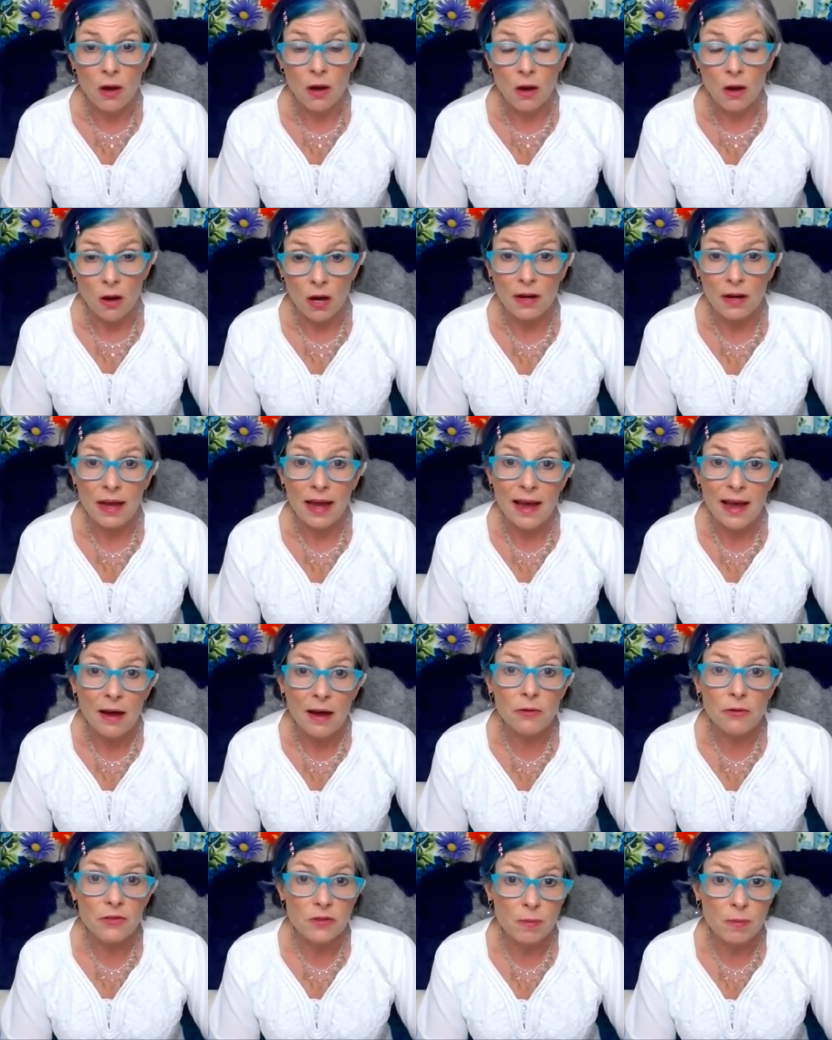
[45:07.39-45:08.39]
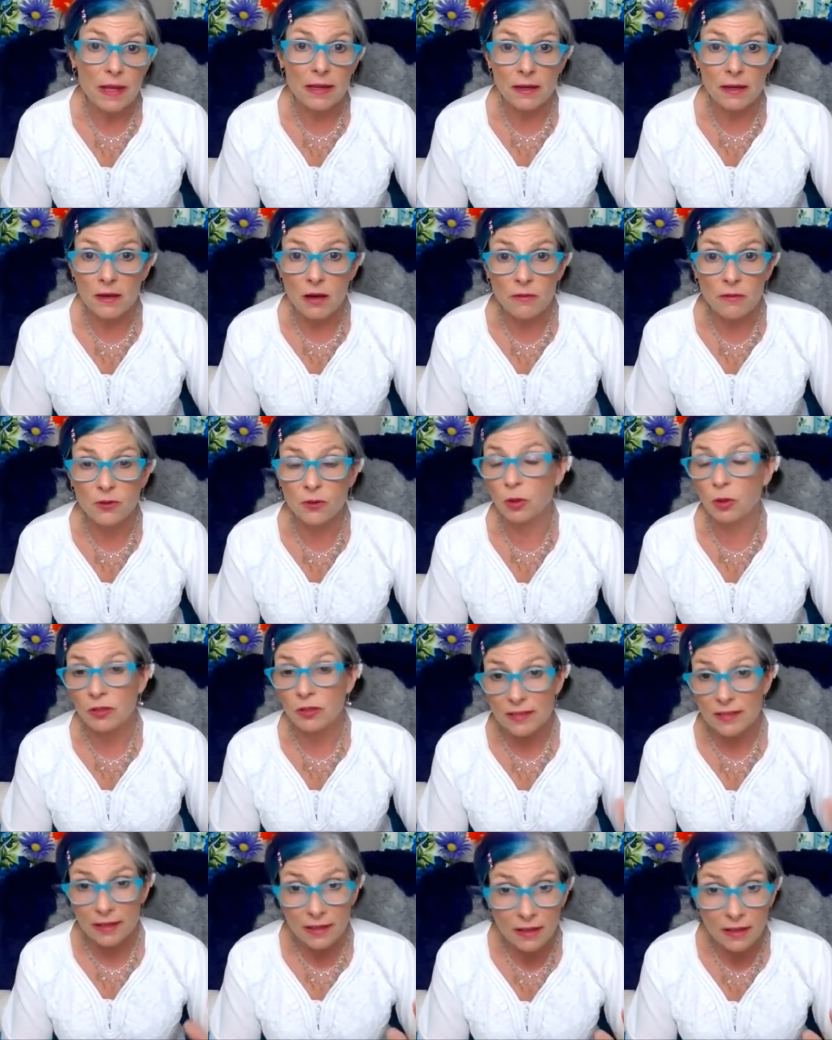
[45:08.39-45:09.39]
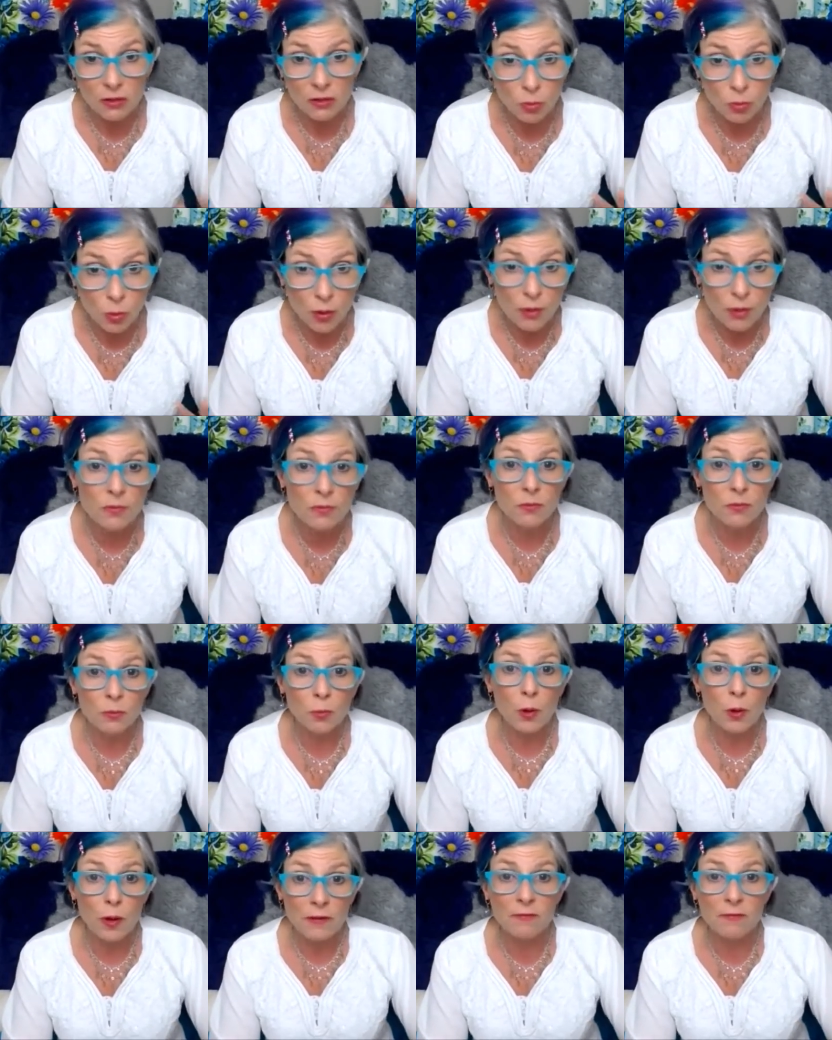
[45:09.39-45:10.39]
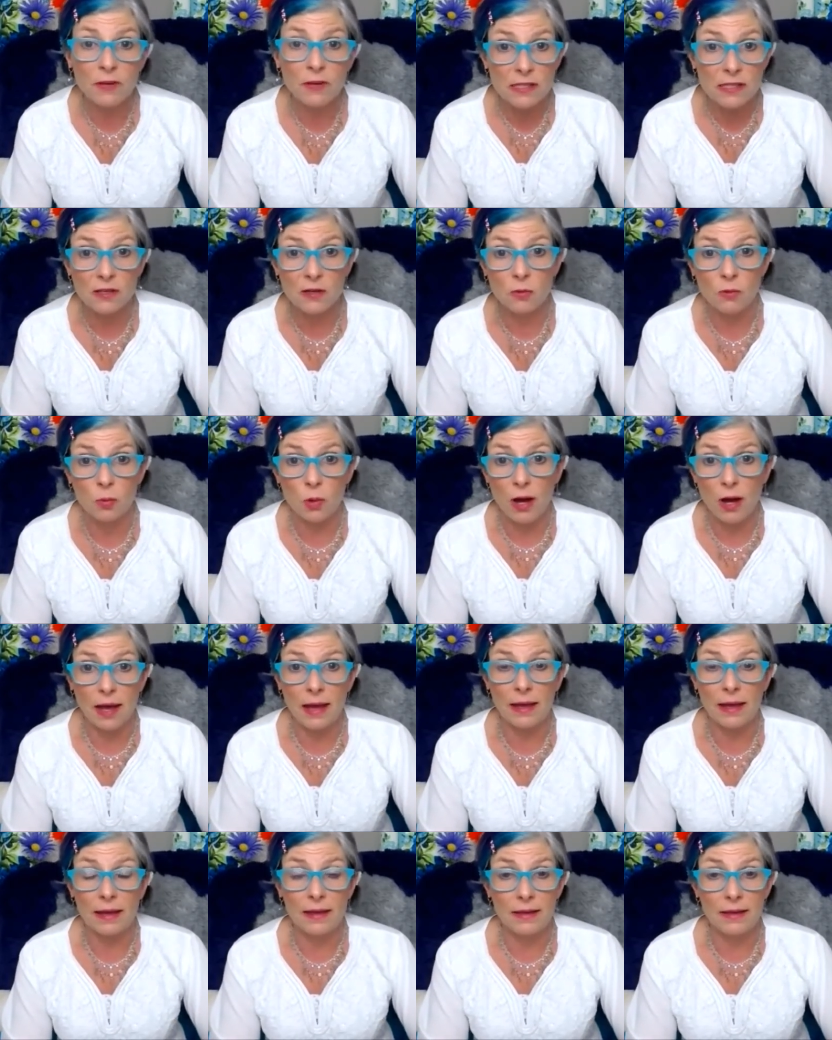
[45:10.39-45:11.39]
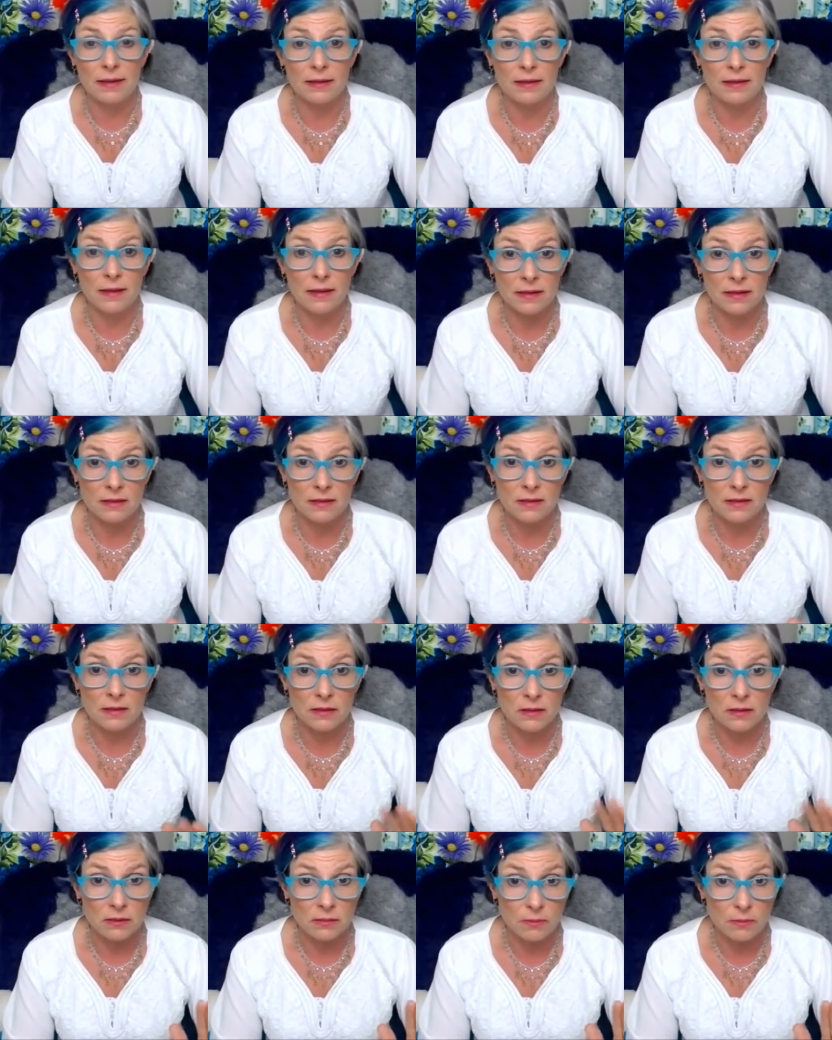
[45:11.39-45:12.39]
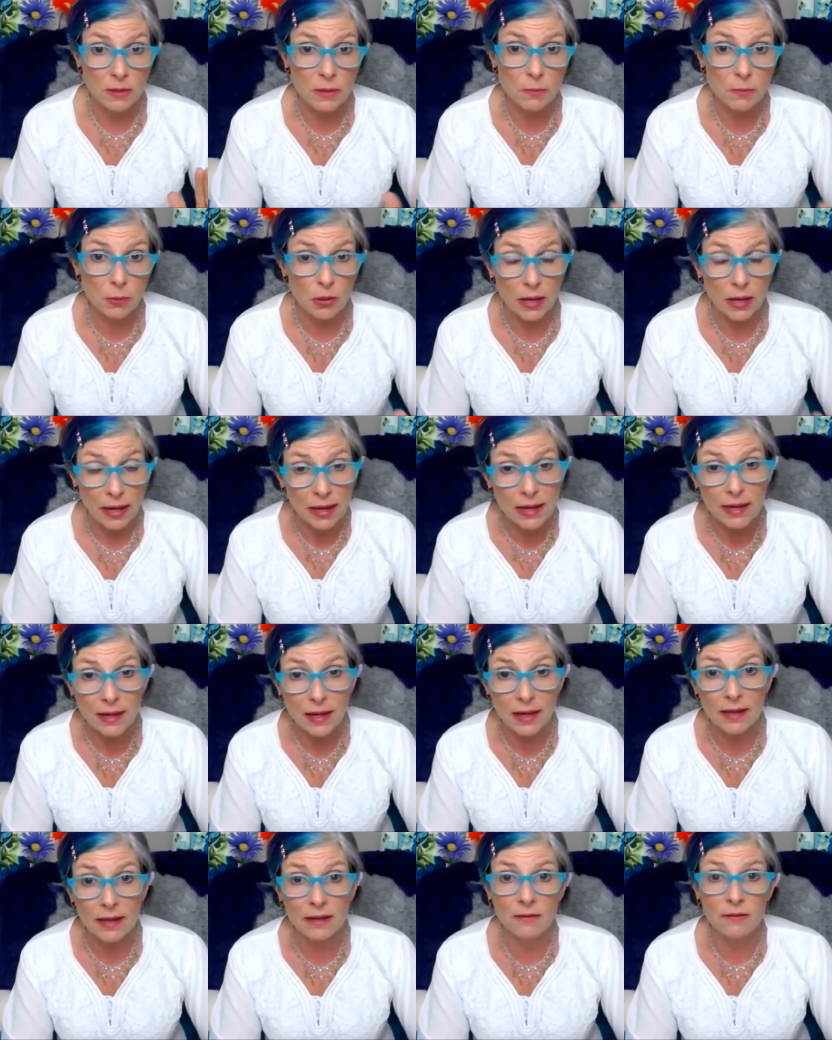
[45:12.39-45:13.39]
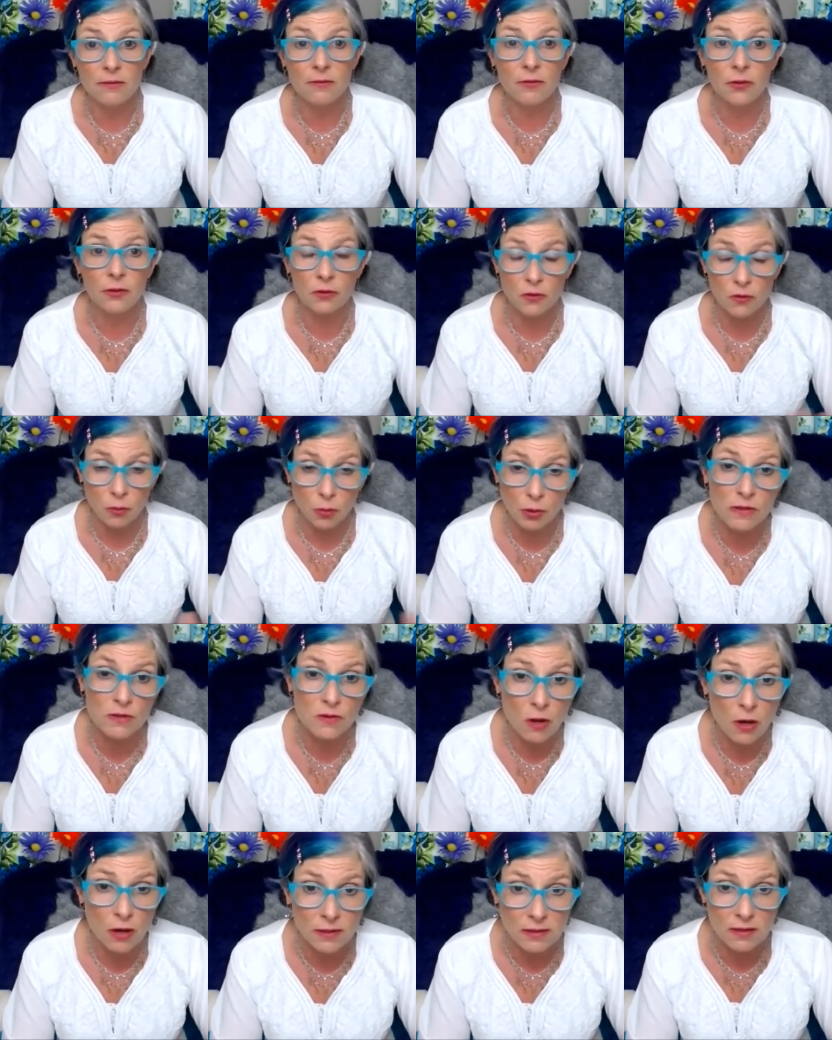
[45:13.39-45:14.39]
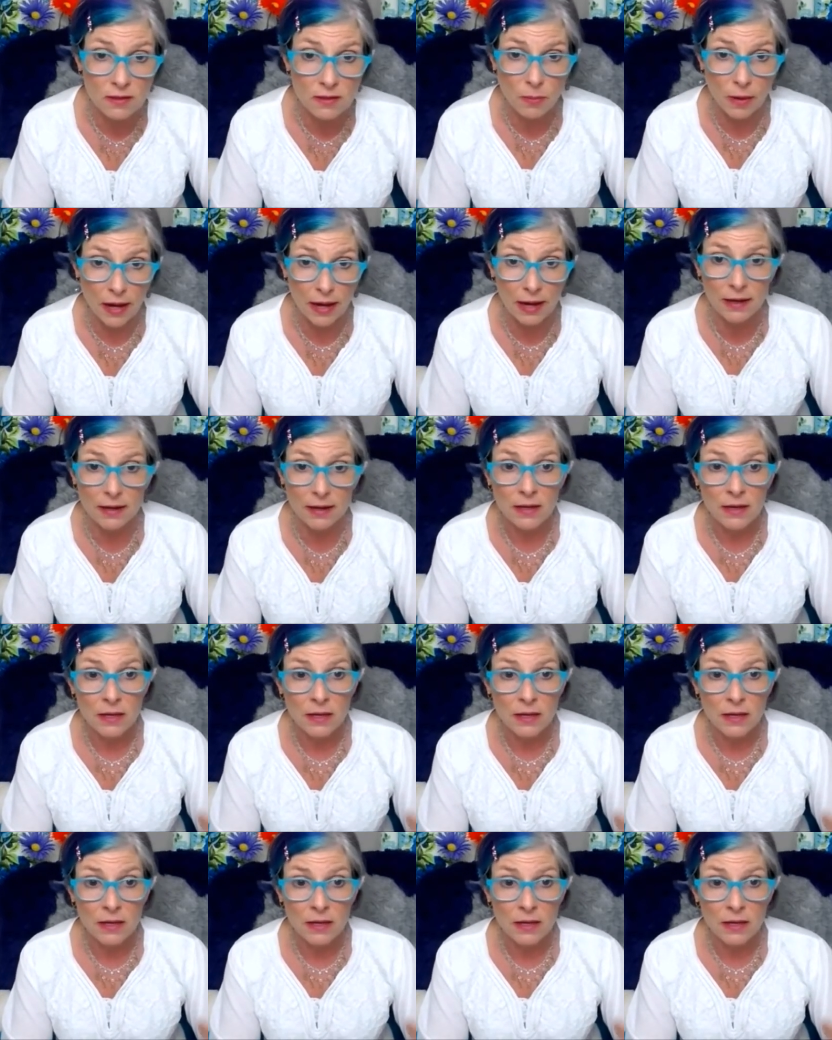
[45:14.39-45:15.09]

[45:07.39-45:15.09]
on how to make it comfortable because I think the one way, reason why it it's people hate it and feel so exhausted by it